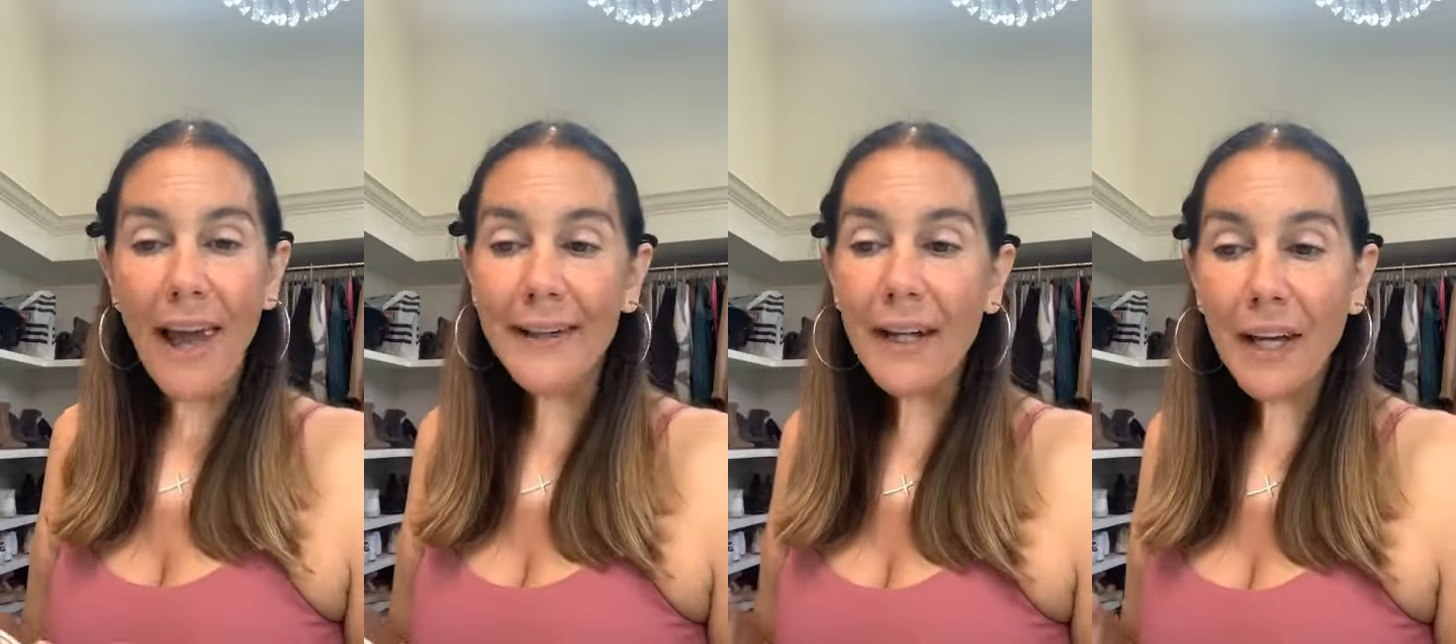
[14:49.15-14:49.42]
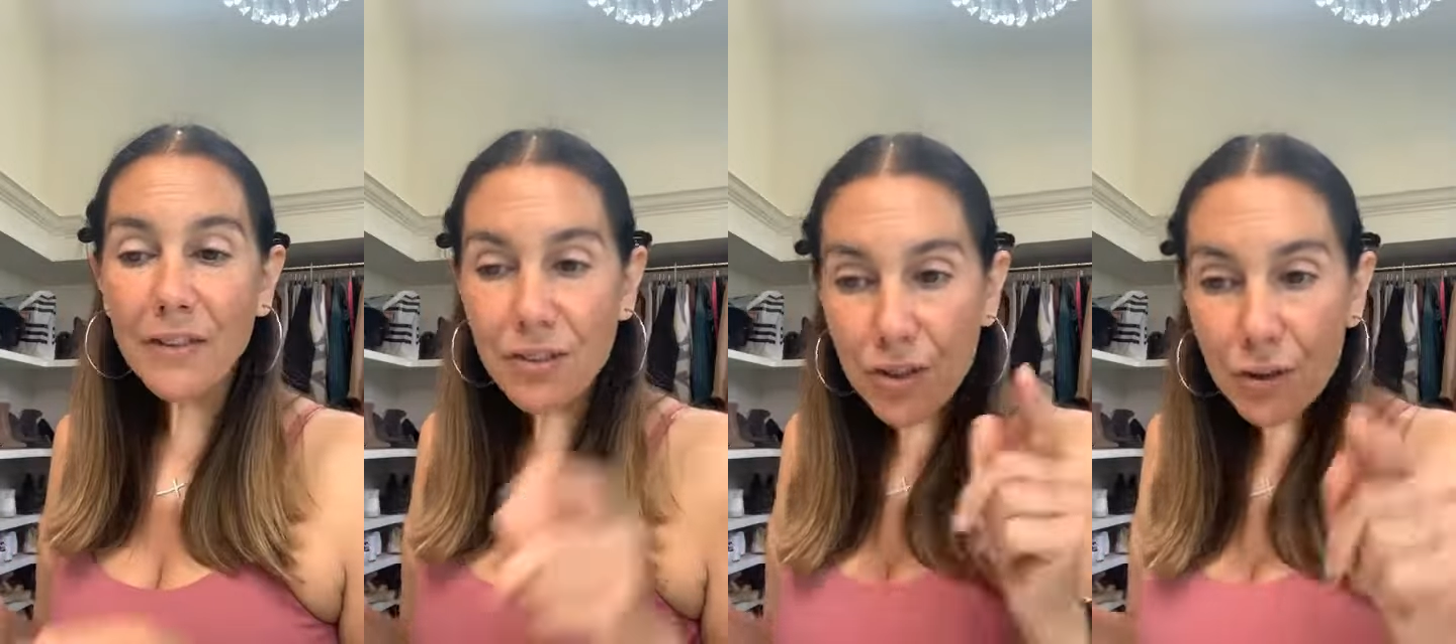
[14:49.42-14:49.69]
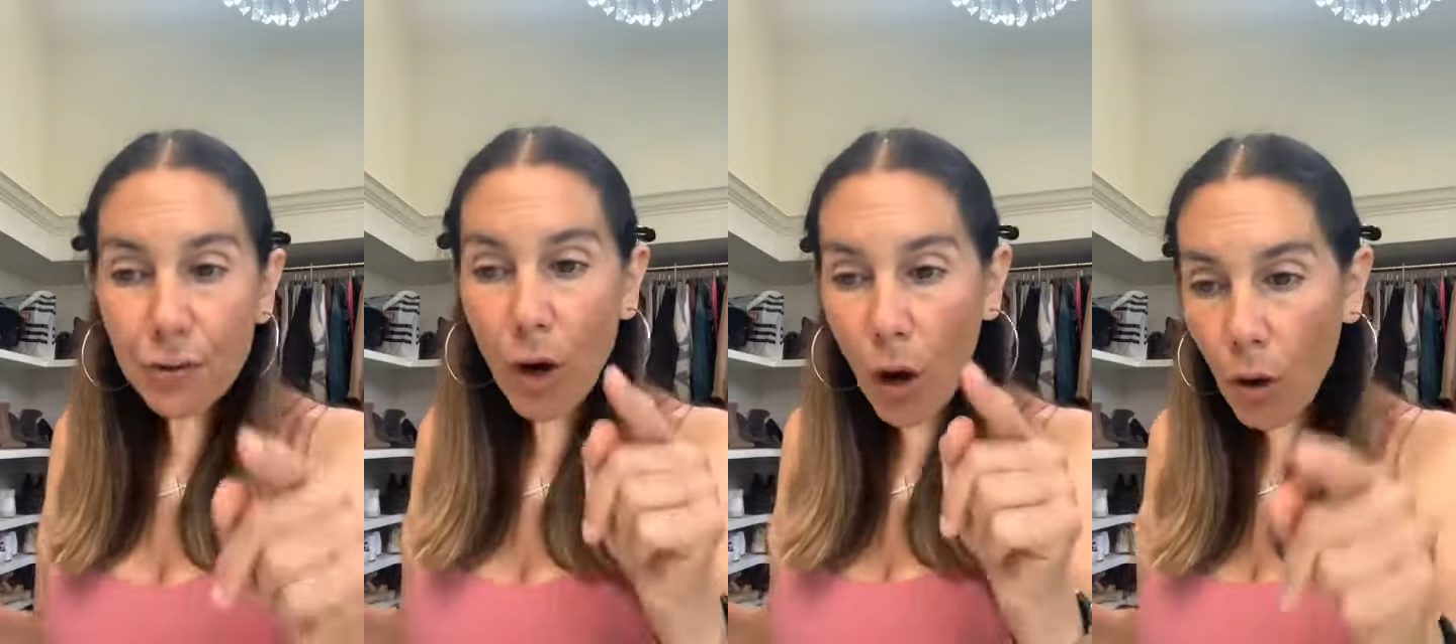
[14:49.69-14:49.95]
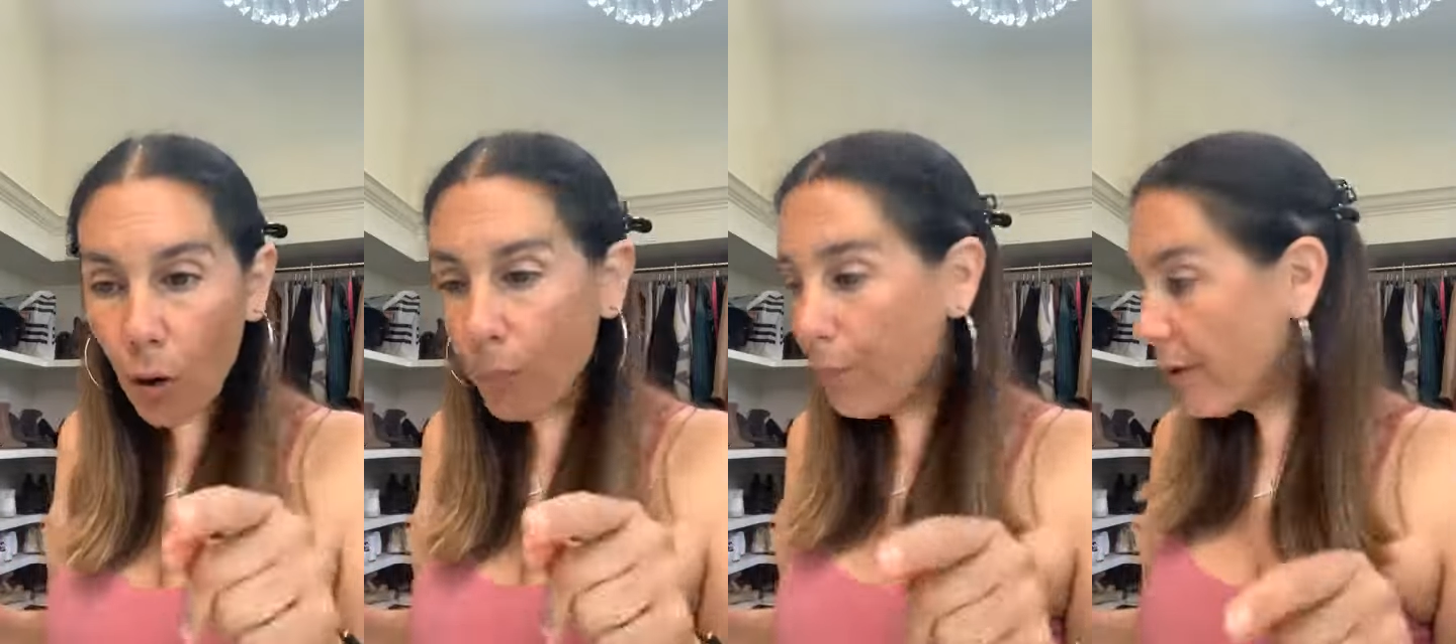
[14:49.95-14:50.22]
and i do
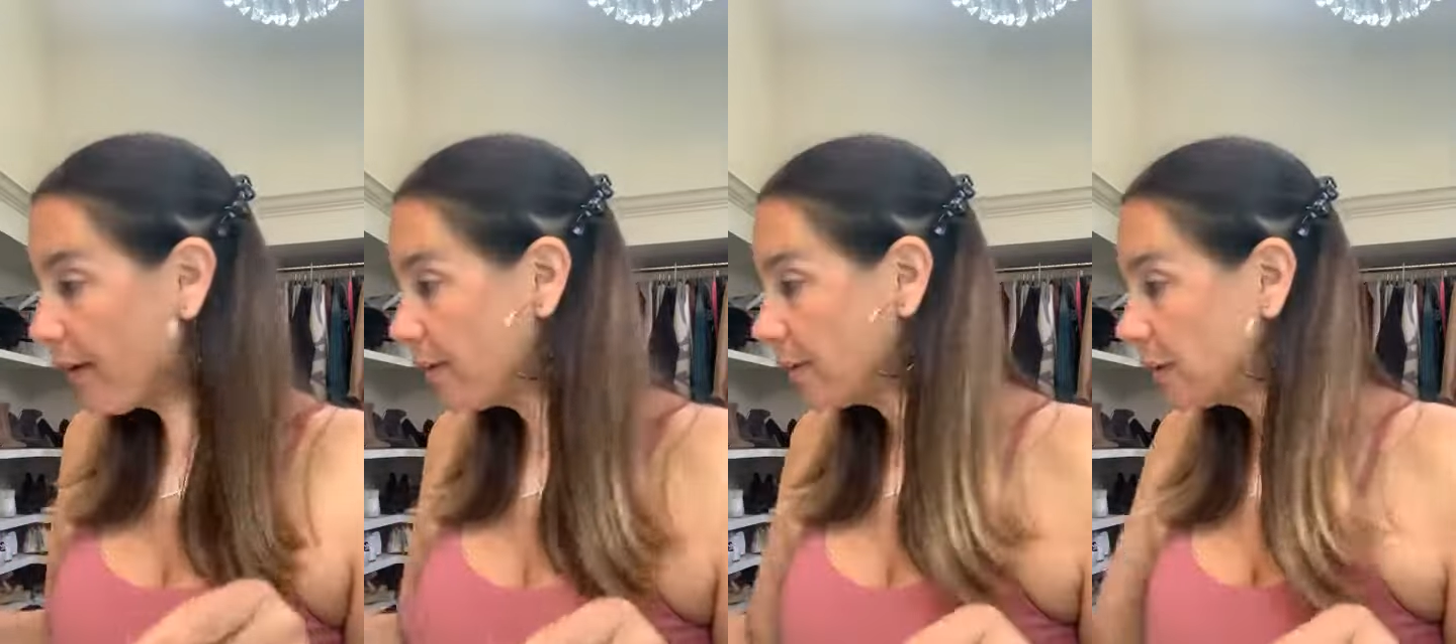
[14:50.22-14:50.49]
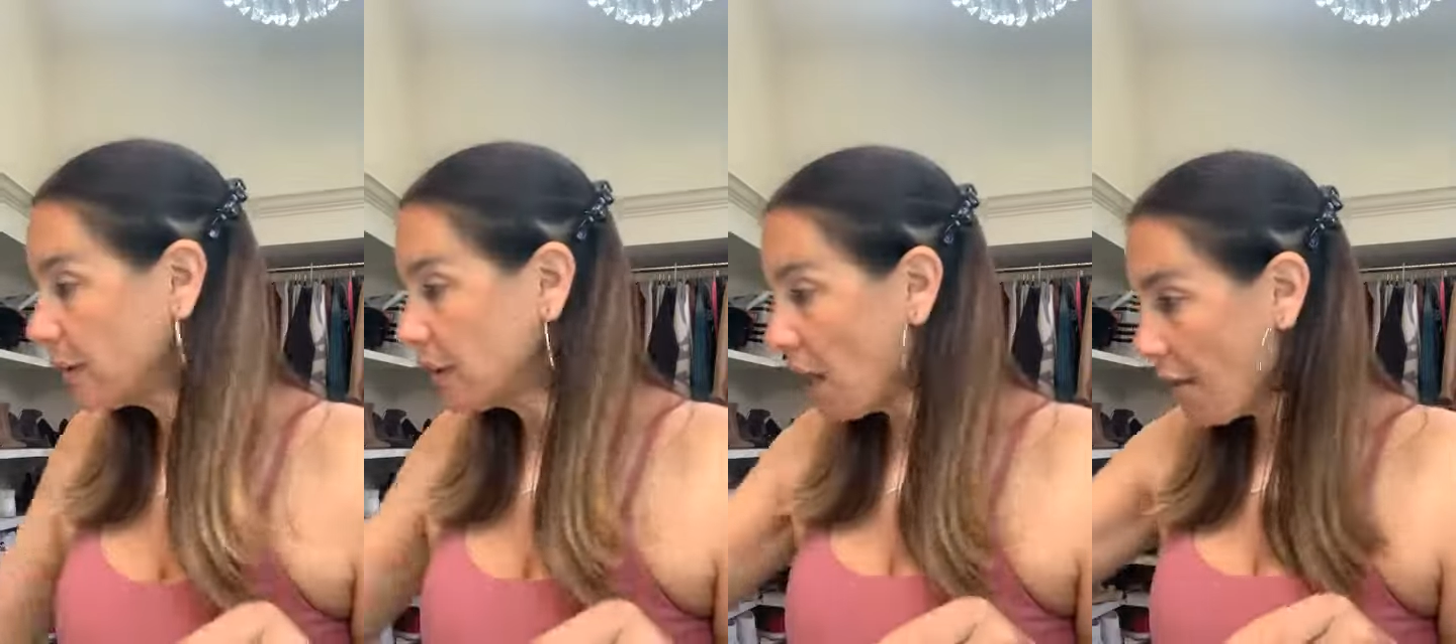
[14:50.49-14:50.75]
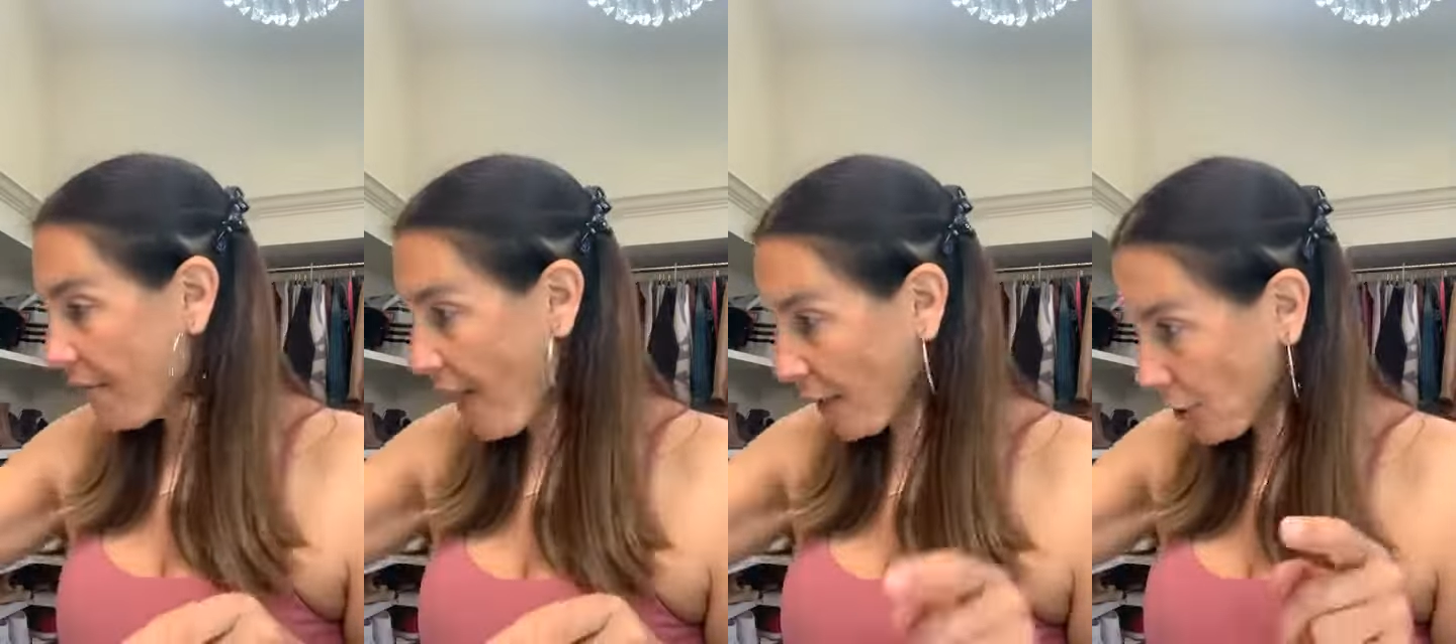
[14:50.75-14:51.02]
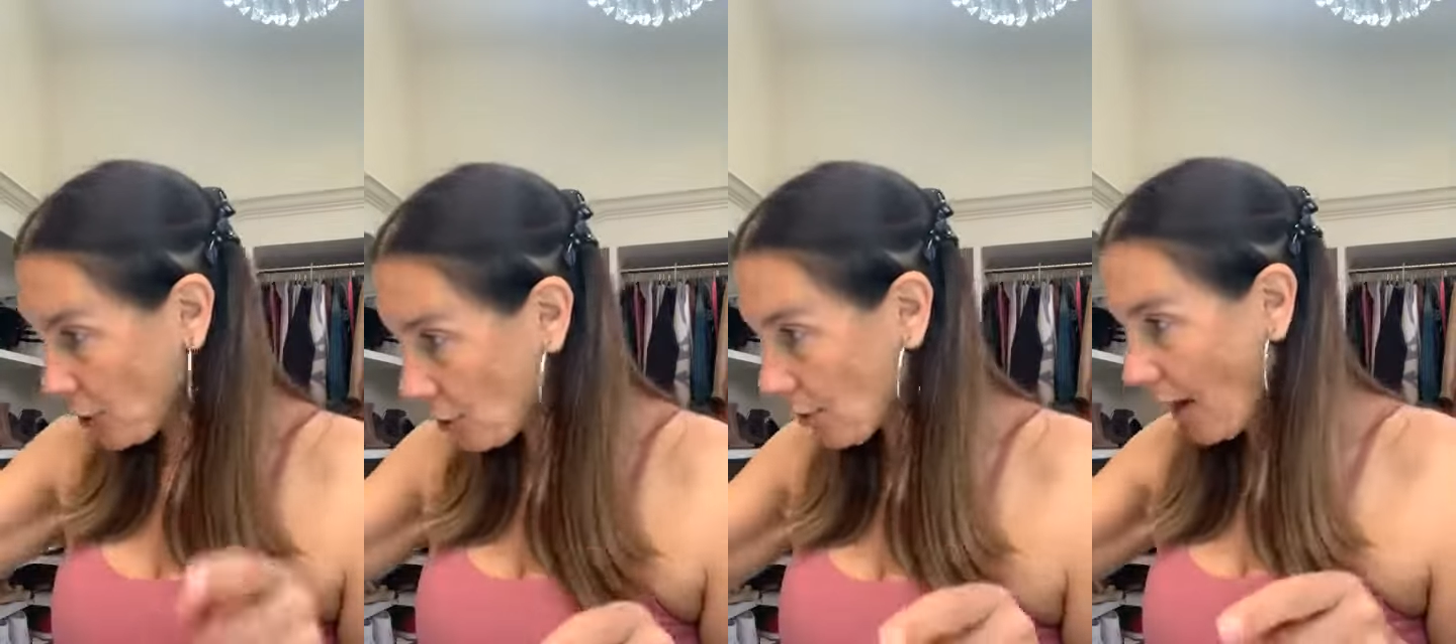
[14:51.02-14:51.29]
hope
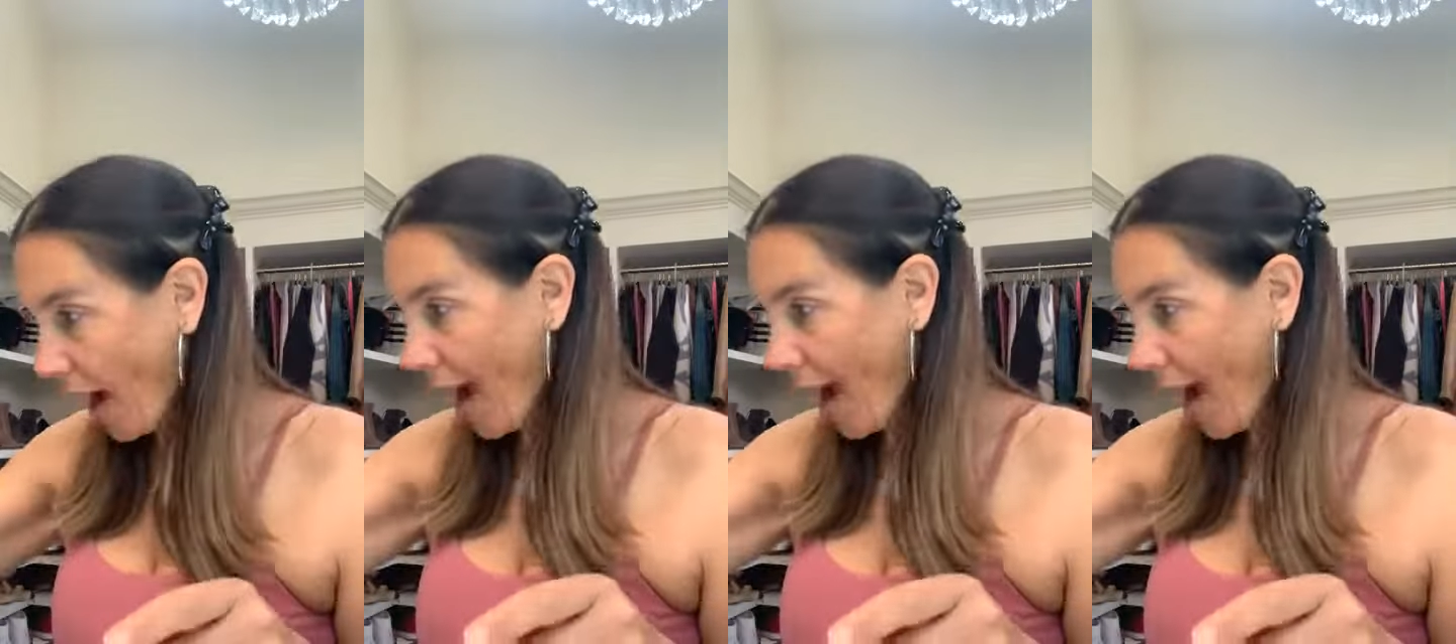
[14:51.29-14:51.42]
that you